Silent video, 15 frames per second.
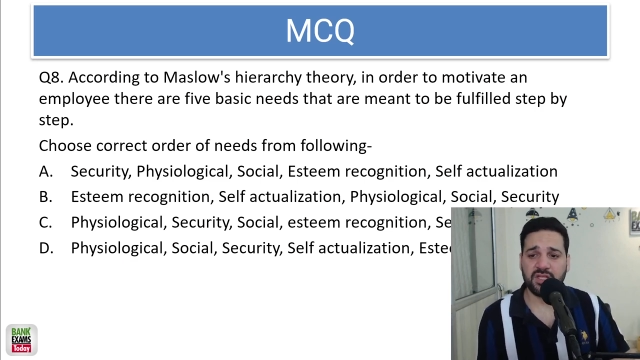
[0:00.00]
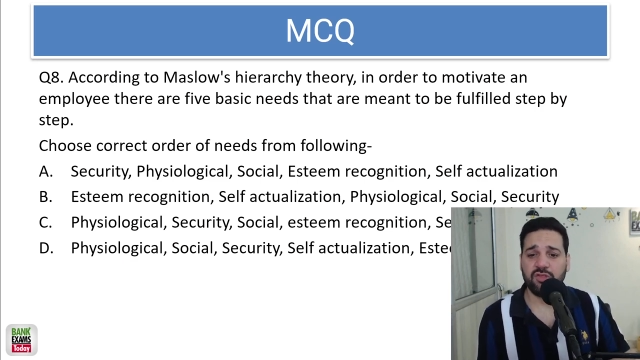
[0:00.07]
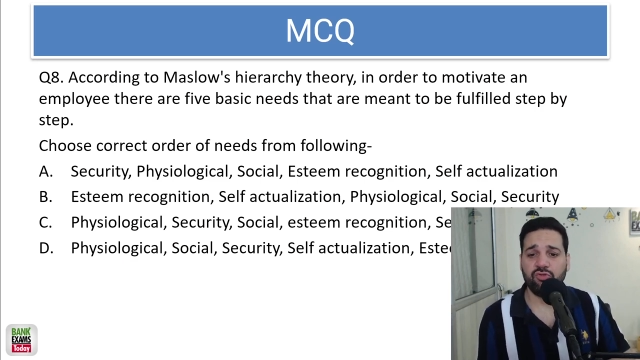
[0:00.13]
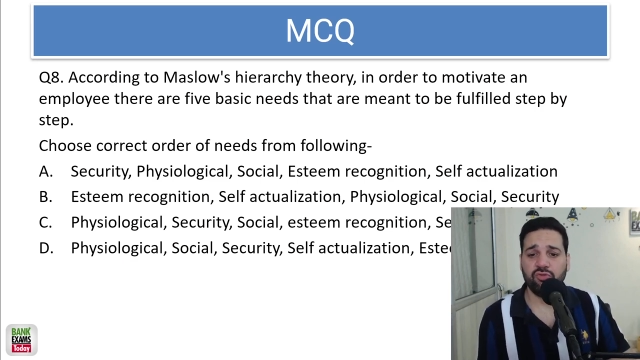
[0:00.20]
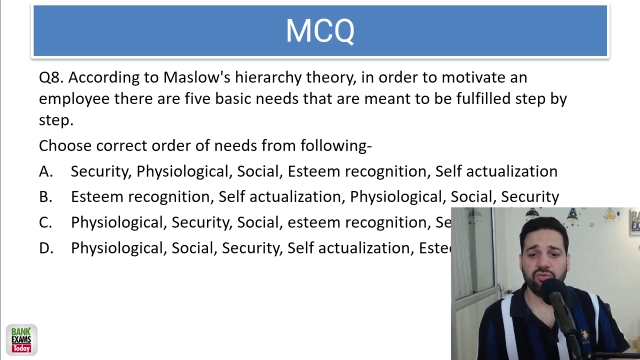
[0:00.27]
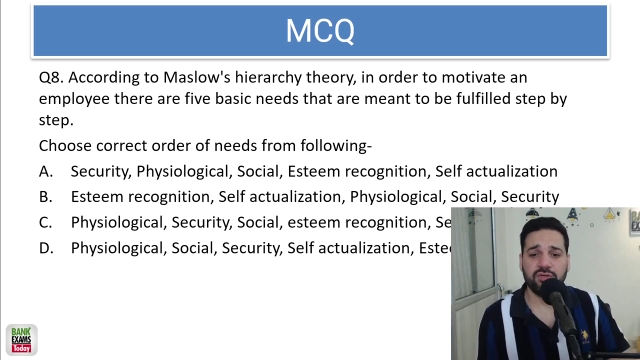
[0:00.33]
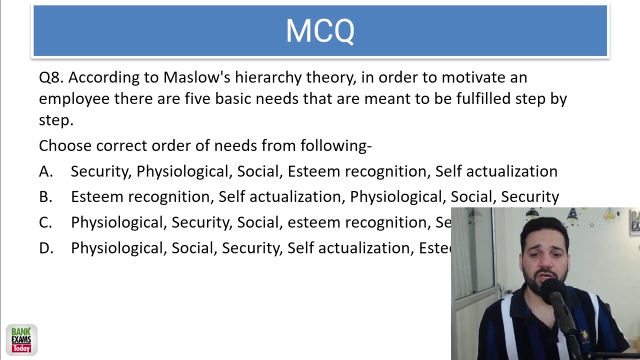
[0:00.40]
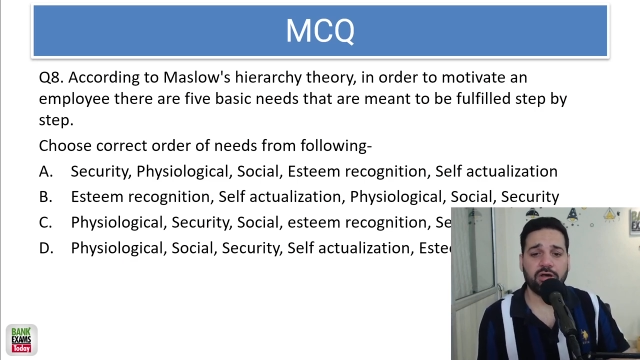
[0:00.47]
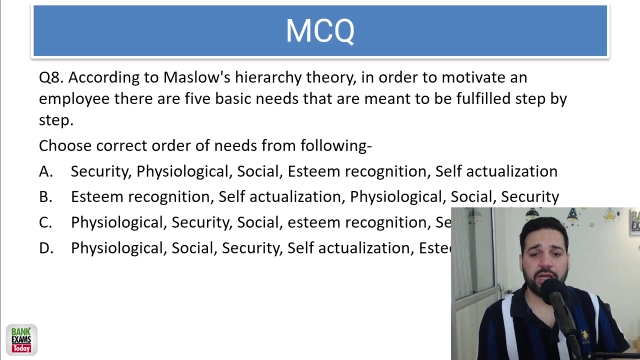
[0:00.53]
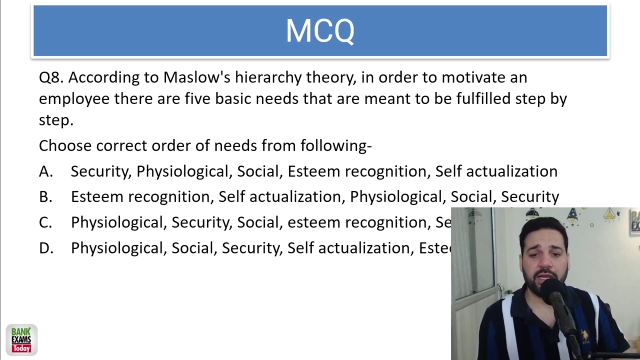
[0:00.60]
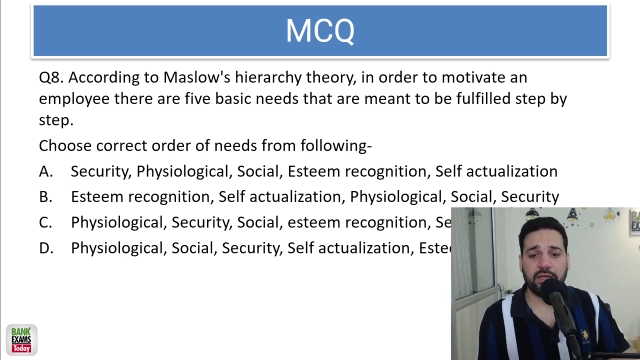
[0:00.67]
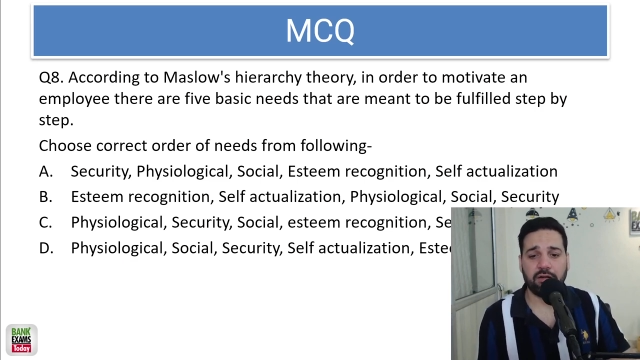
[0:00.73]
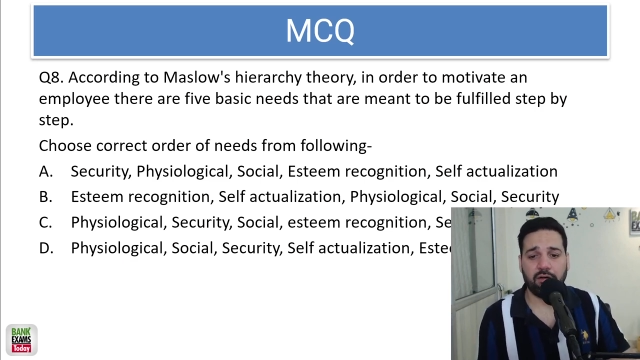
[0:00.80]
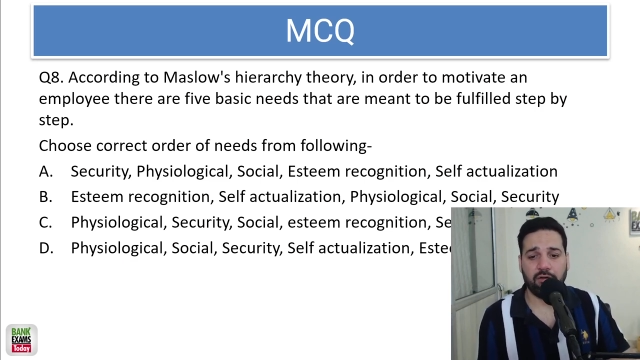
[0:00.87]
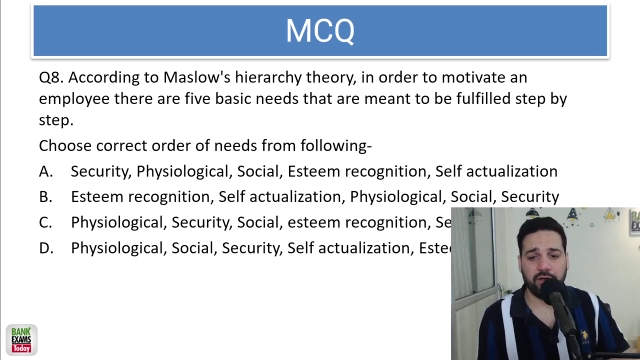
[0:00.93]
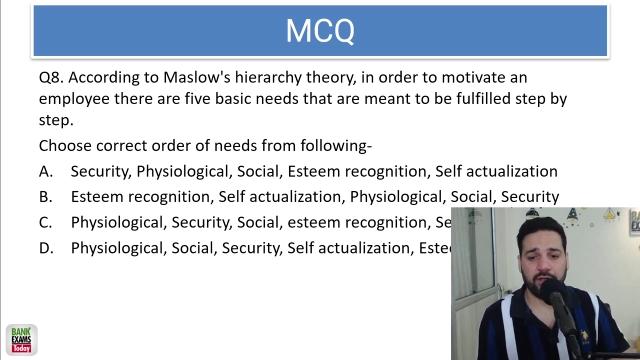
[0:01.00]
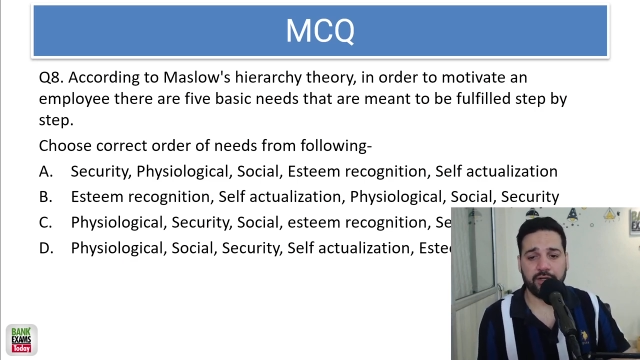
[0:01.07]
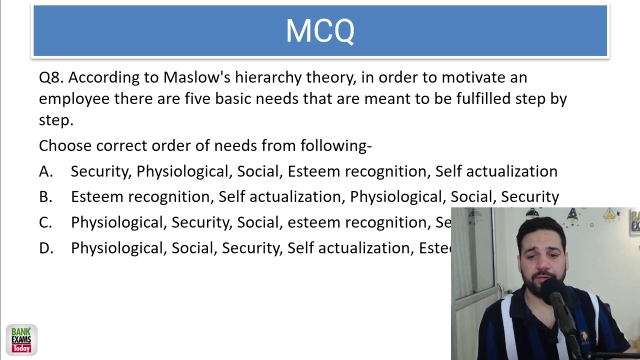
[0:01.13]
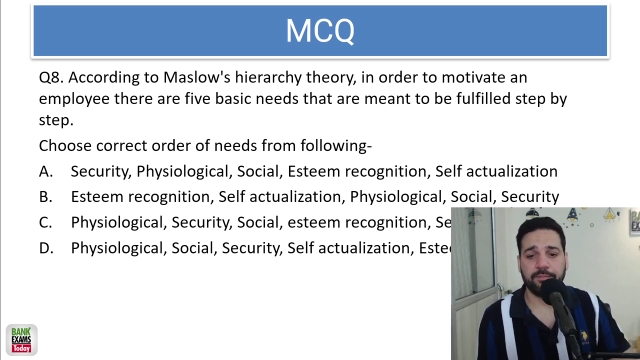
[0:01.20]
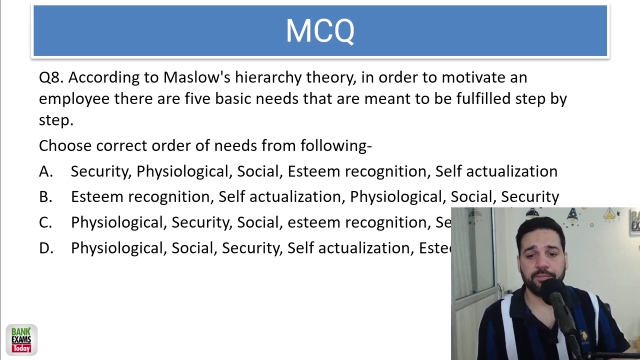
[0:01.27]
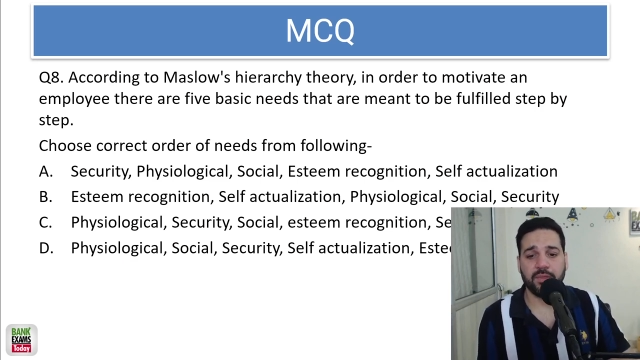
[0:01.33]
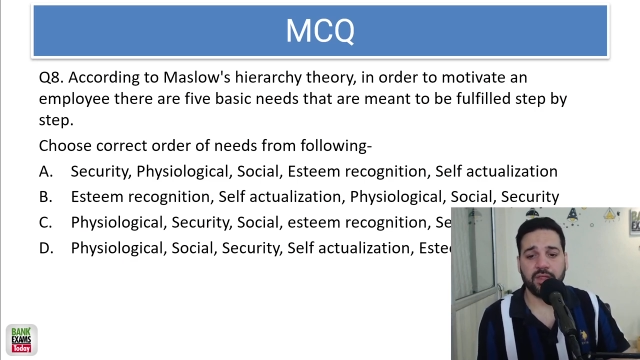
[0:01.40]
Choose the correct
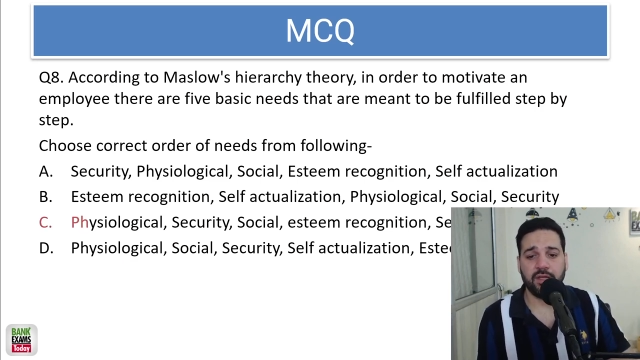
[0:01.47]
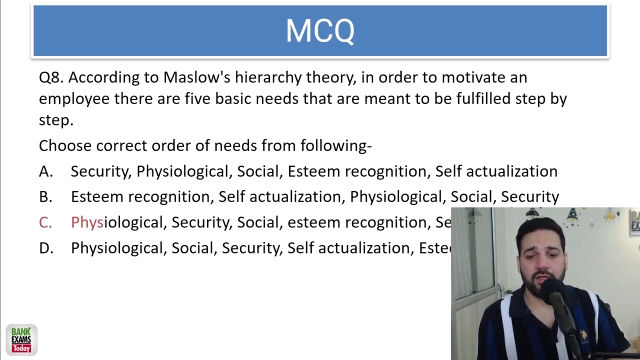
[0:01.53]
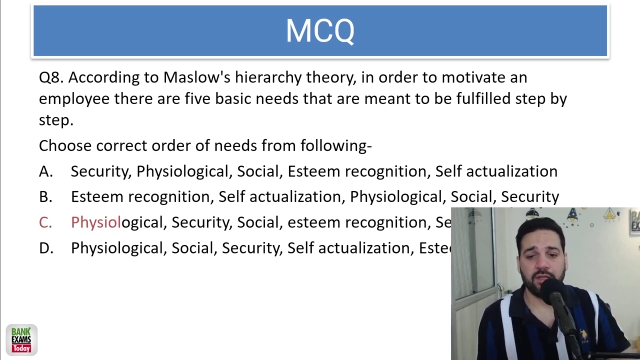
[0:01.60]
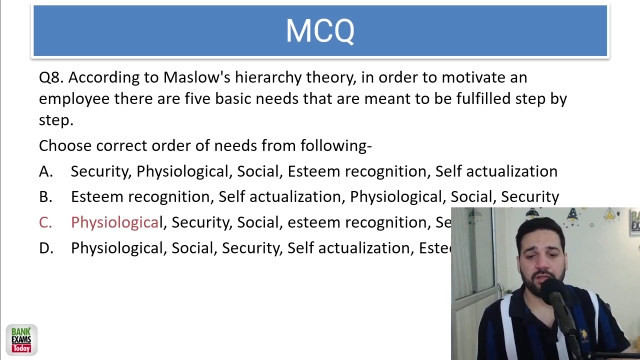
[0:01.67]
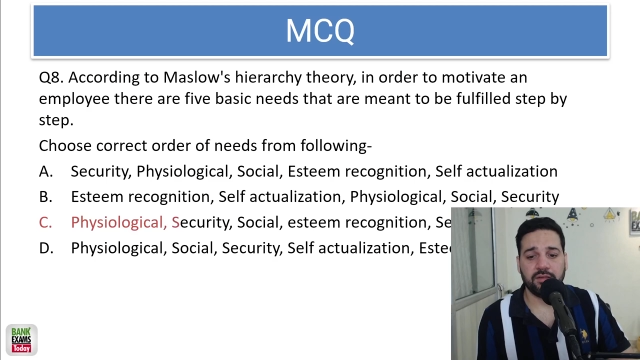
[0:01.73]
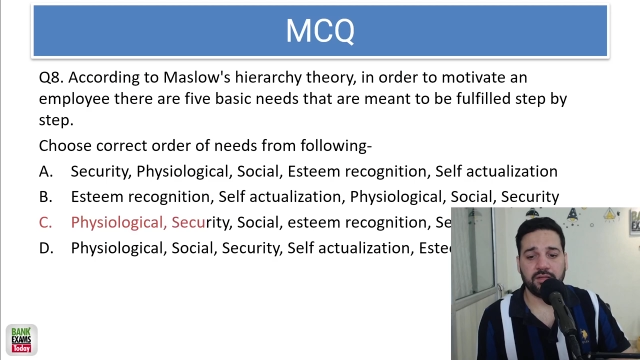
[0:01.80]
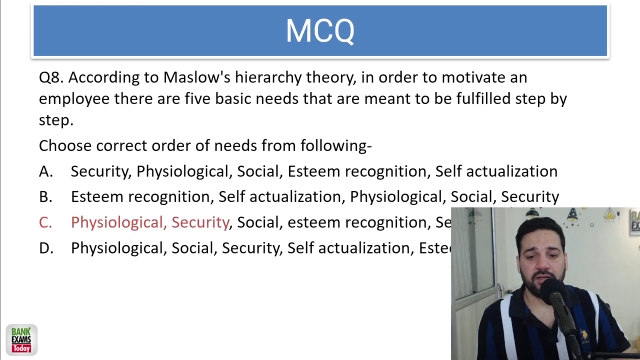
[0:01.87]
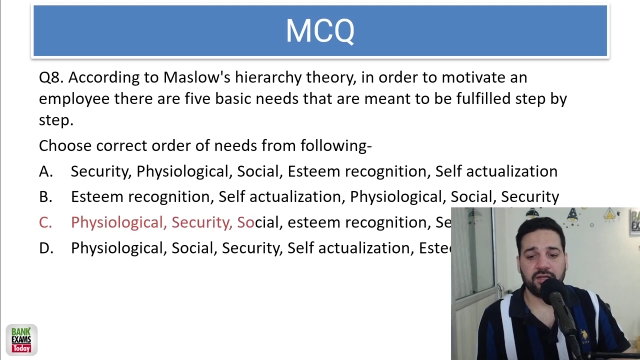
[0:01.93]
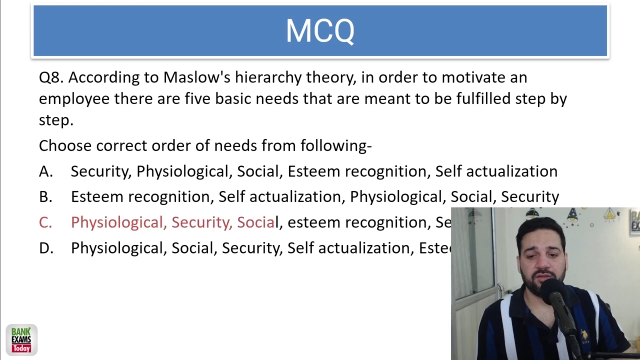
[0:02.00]
order. There